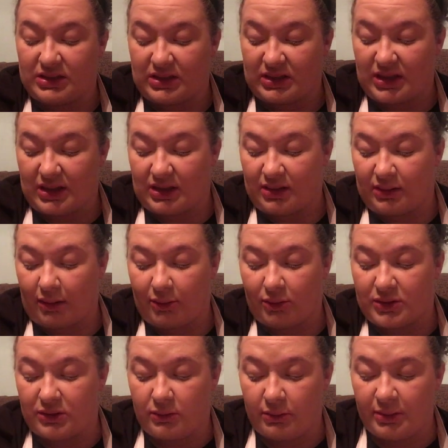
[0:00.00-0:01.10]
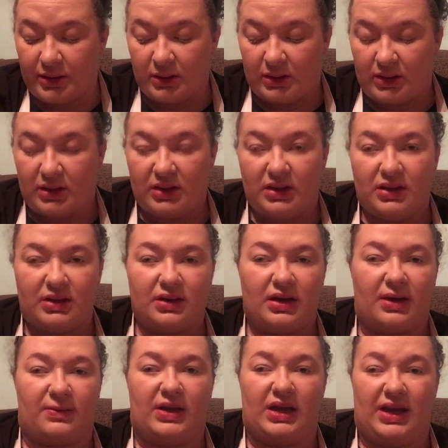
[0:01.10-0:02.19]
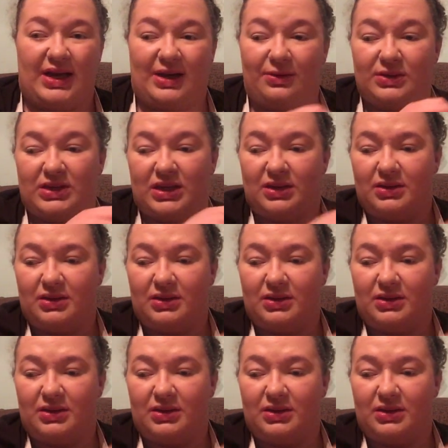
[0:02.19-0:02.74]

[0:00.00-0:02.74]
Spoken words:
to get another tube. I ran out.